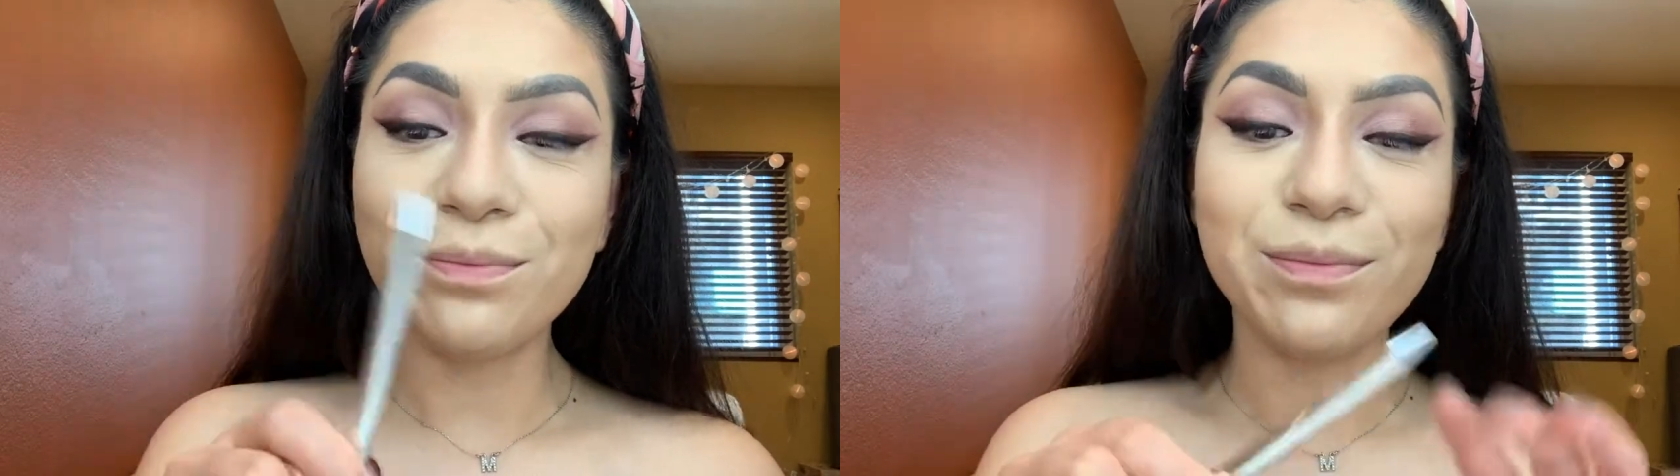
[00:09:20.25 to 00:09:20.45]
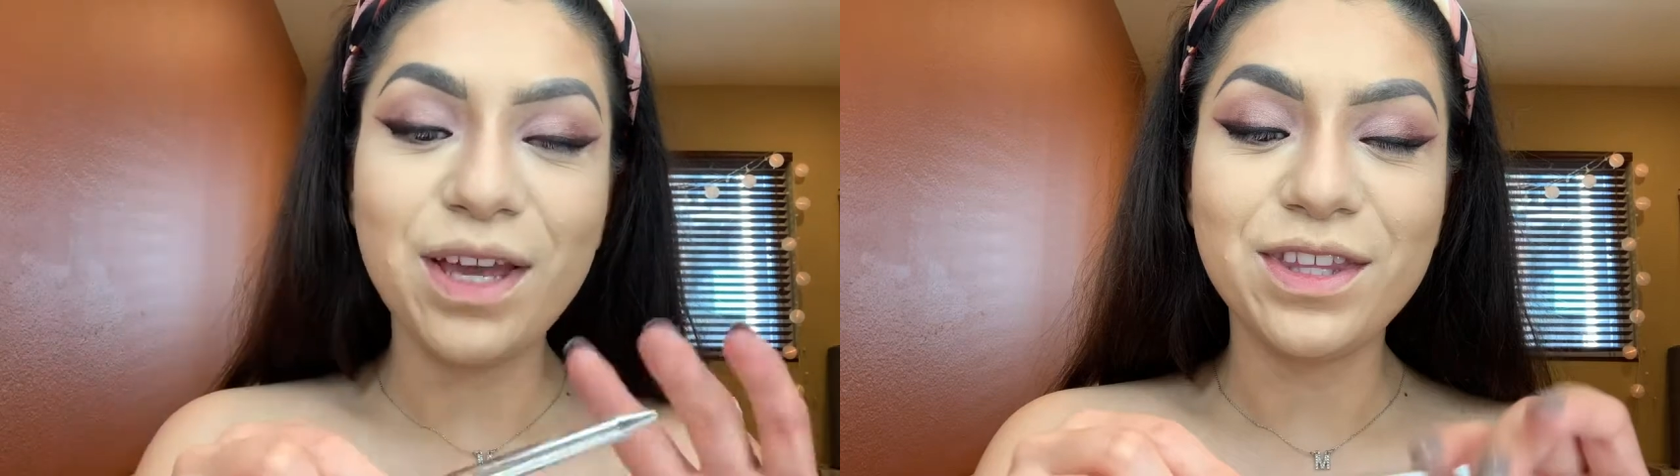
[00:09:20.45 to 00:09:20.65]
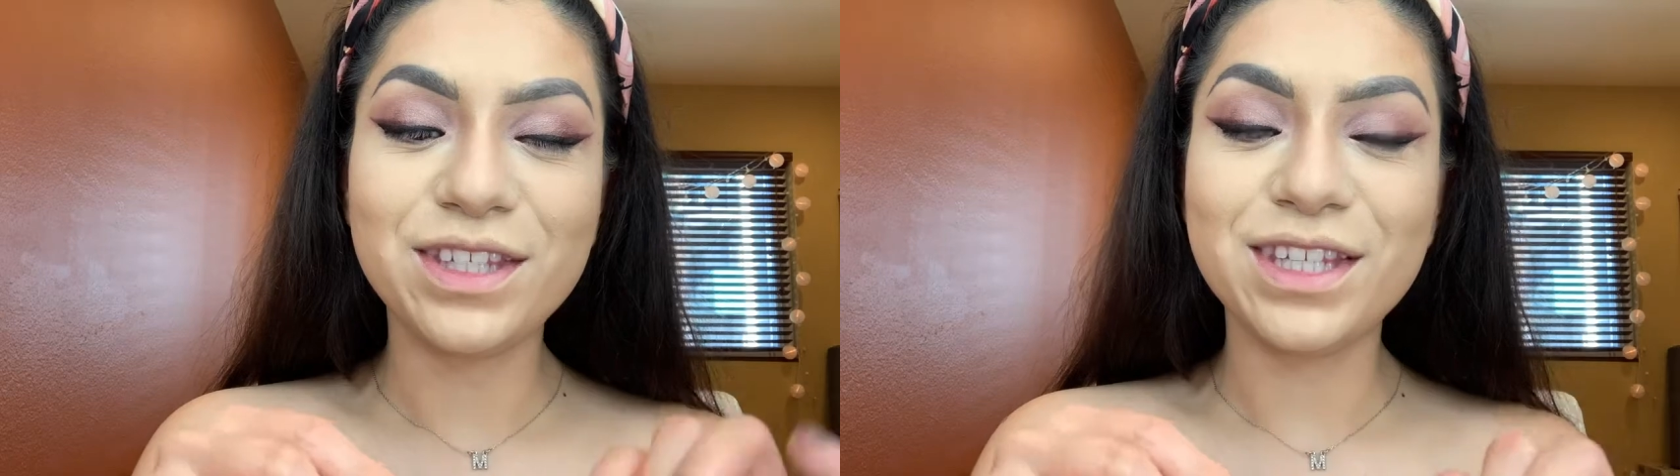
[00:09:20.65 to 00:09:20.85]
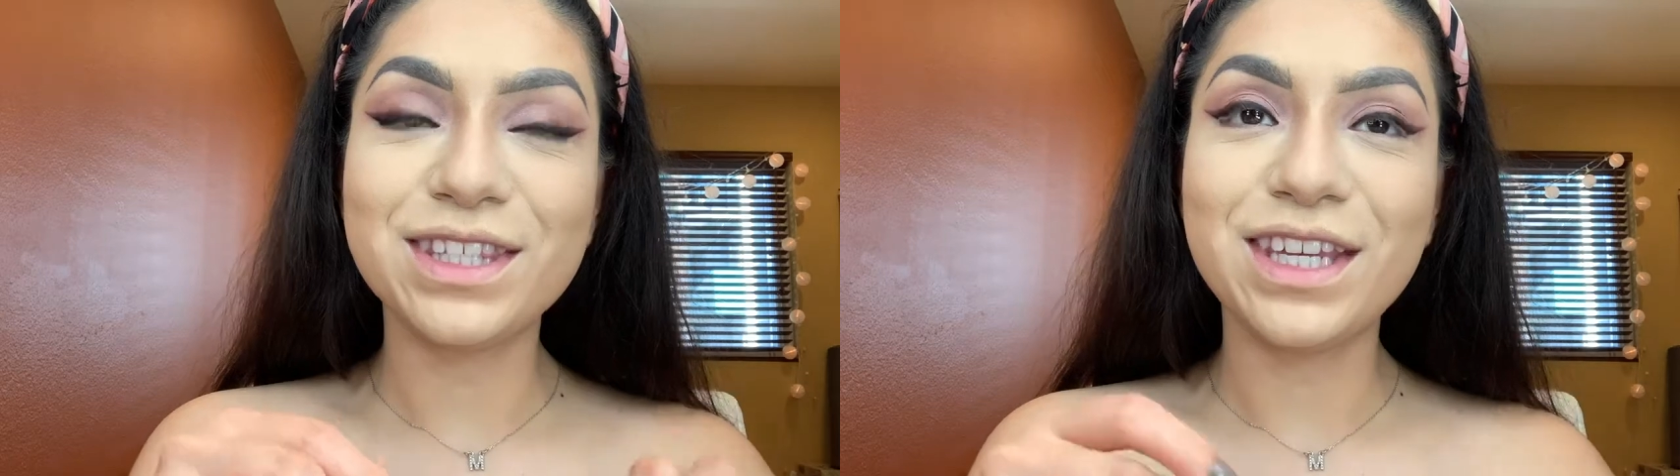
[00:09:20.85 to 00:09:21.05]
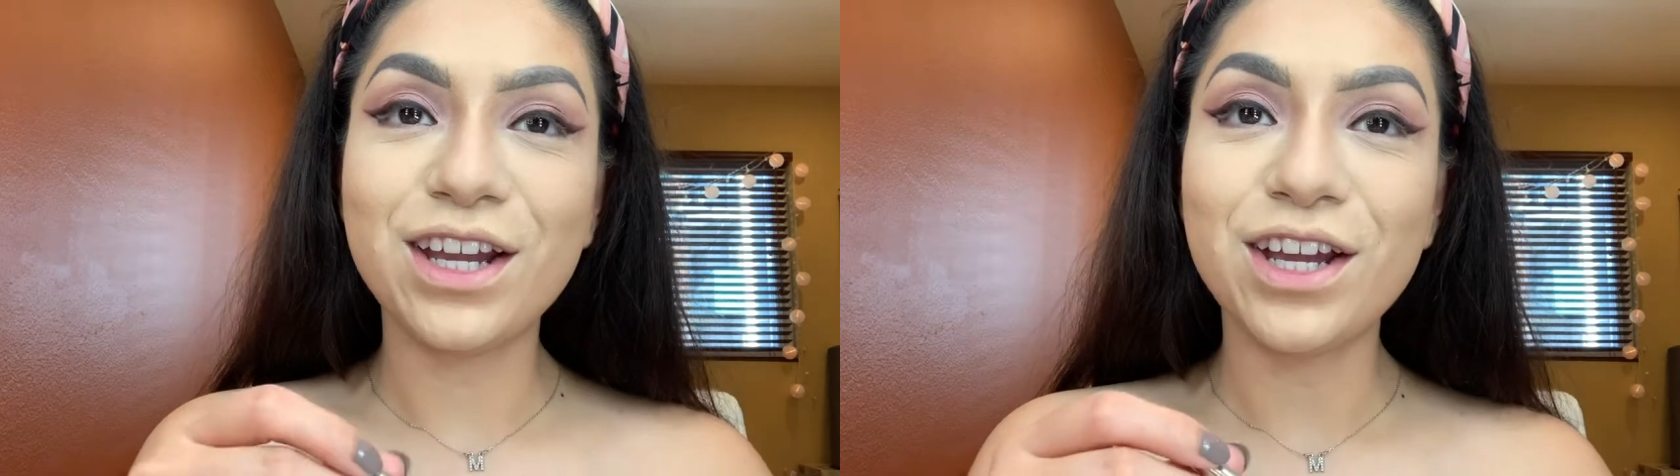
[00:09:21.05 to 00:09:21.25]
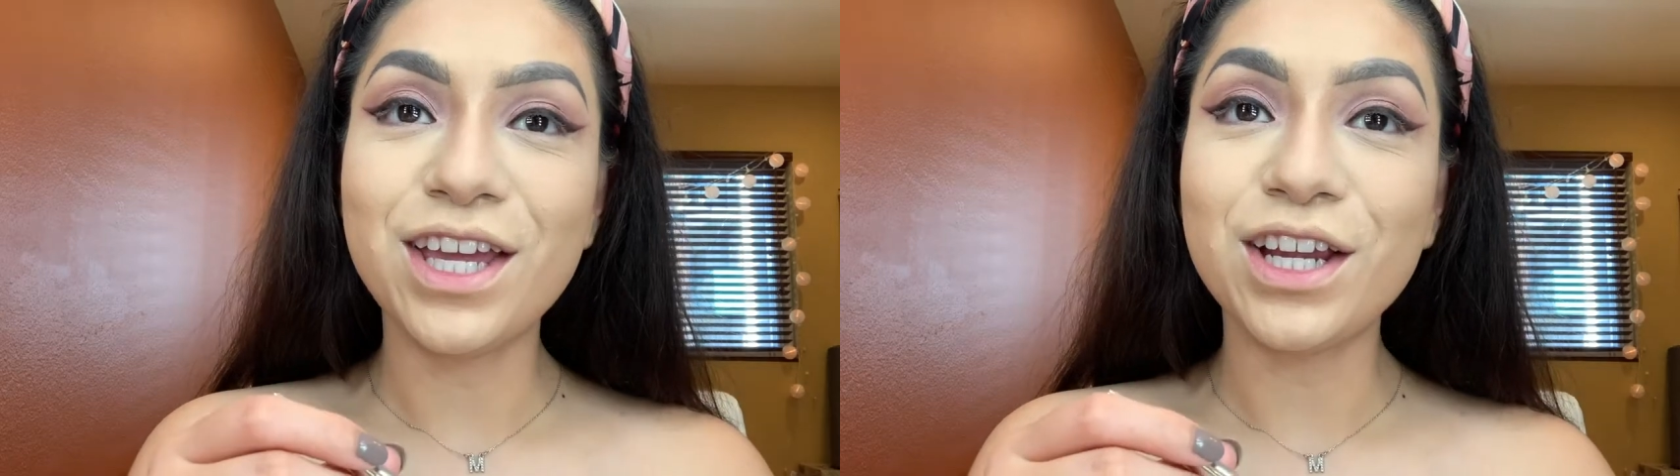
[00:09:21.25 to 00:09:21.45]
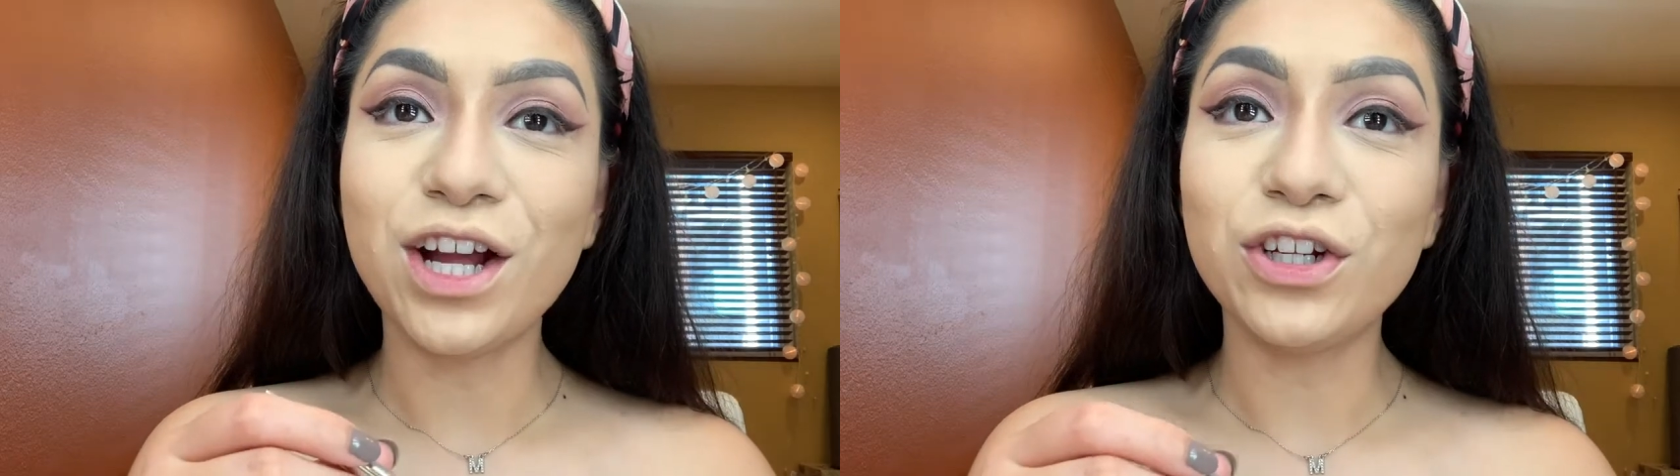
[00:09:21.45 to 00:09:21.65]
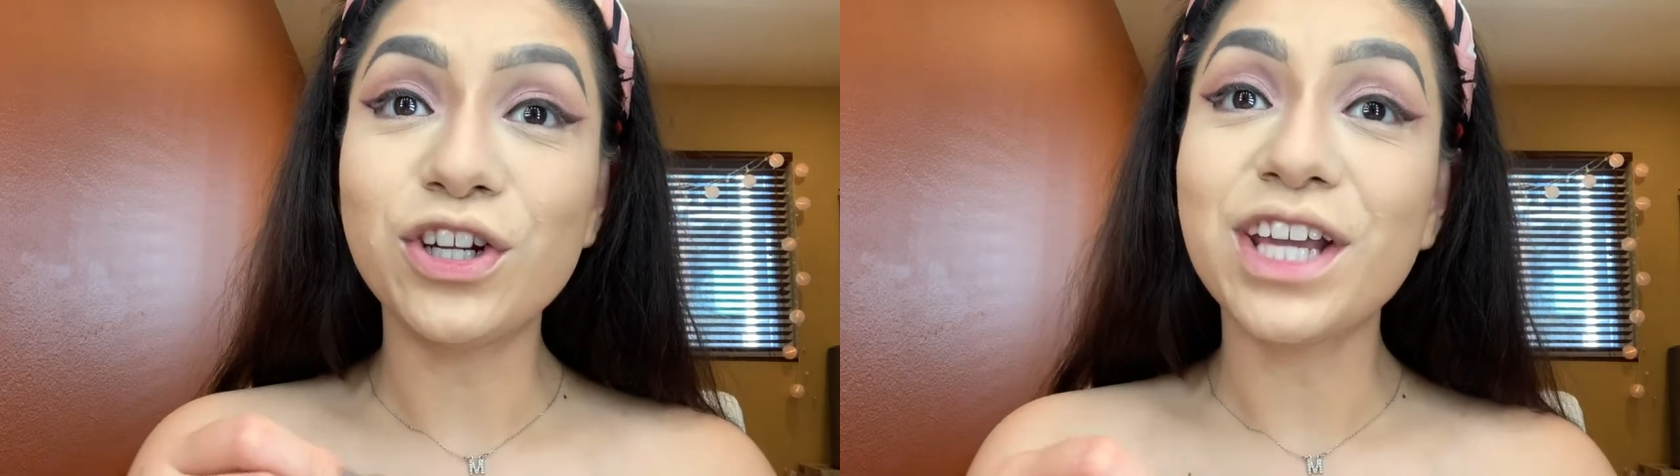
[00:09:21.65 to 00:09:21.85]
and this is in
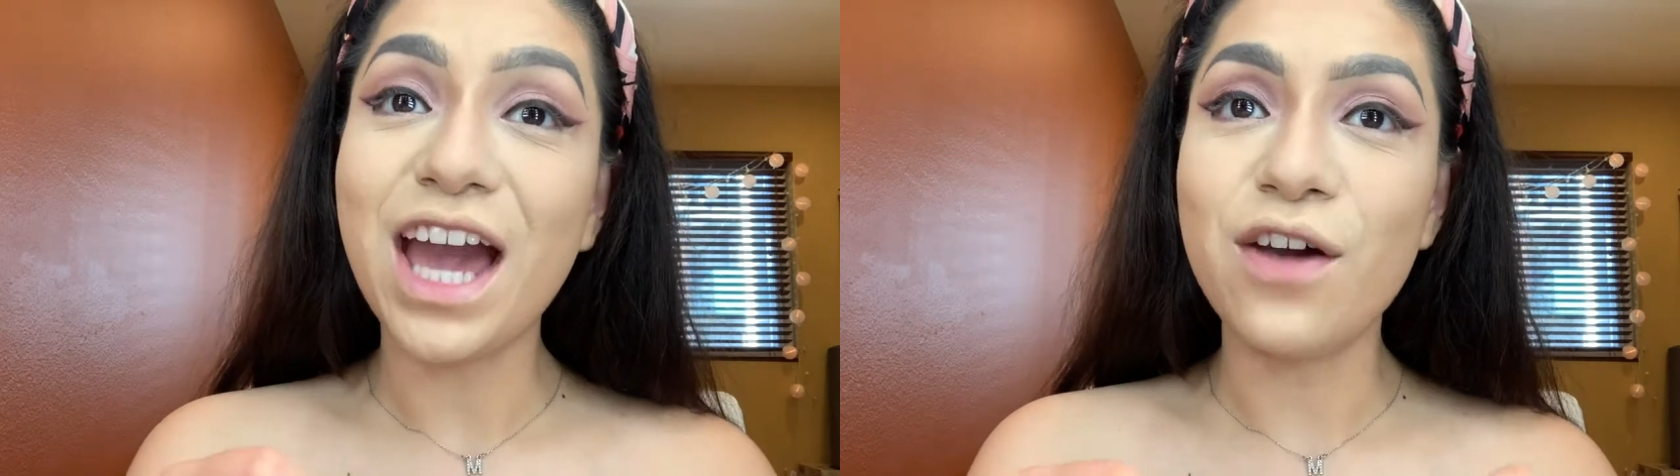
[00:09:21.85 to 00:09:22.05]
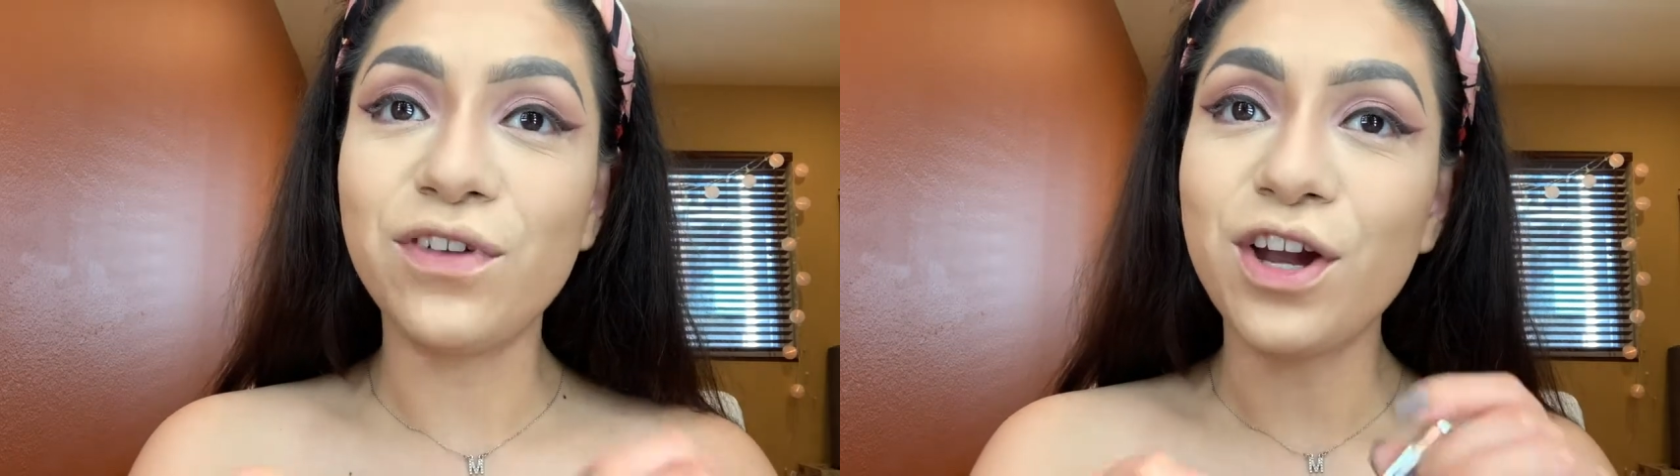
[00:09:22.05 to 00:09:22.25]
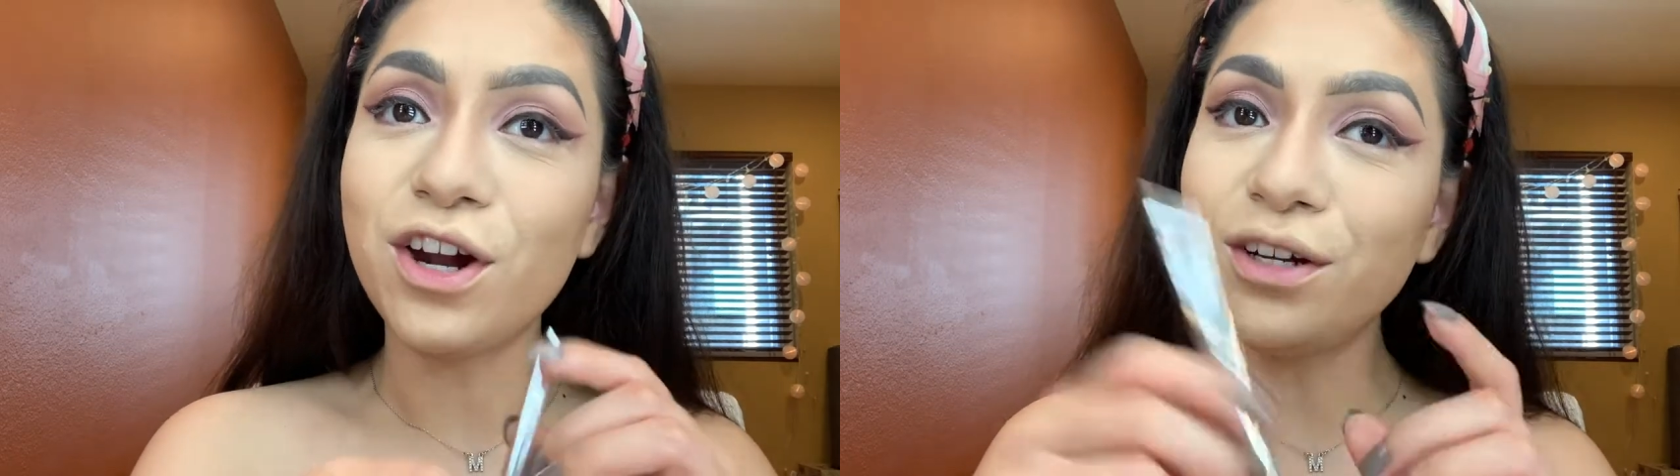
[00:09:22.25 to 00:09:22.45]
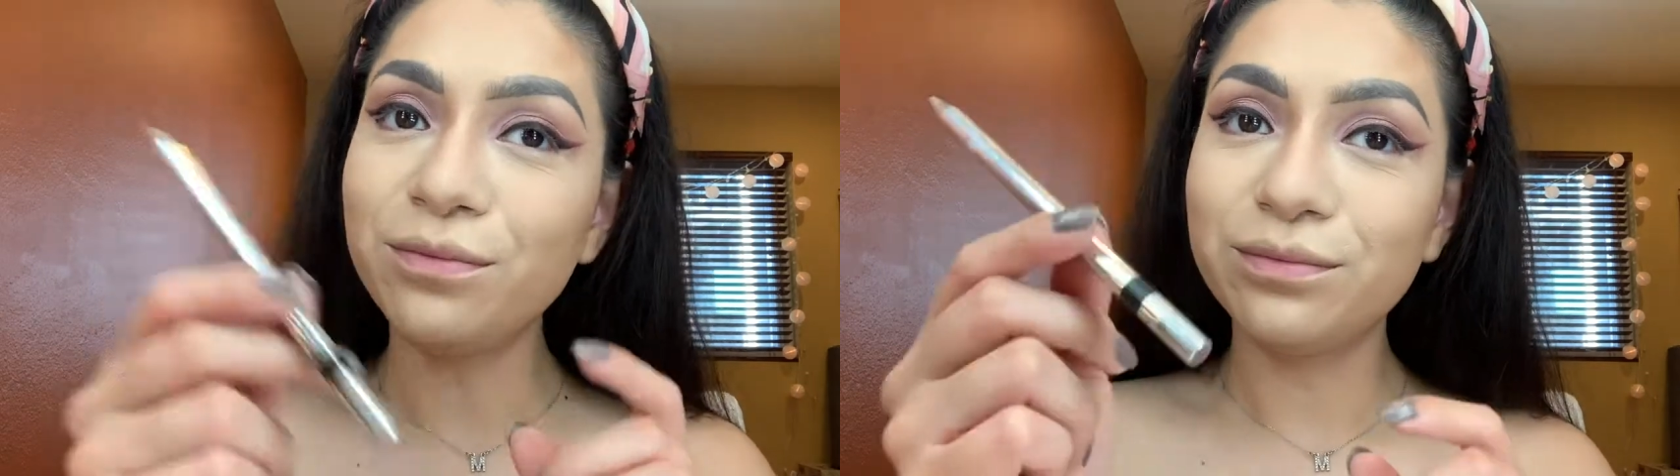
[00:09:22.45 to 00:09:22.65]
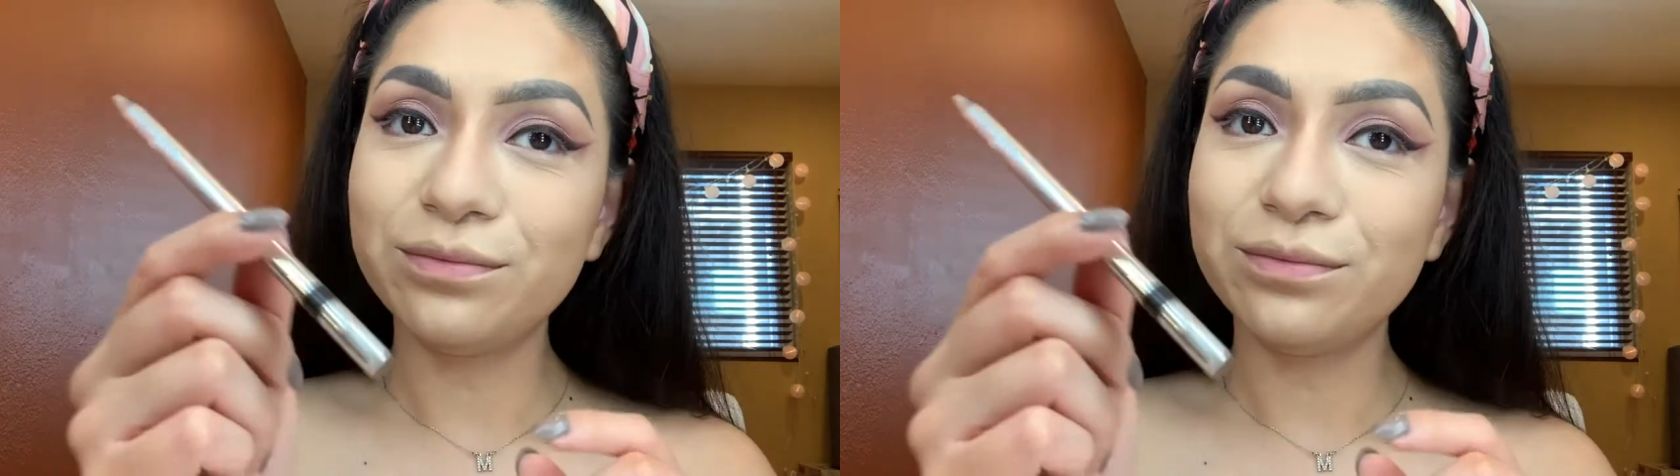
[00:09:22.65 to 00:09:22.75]
color Caviar.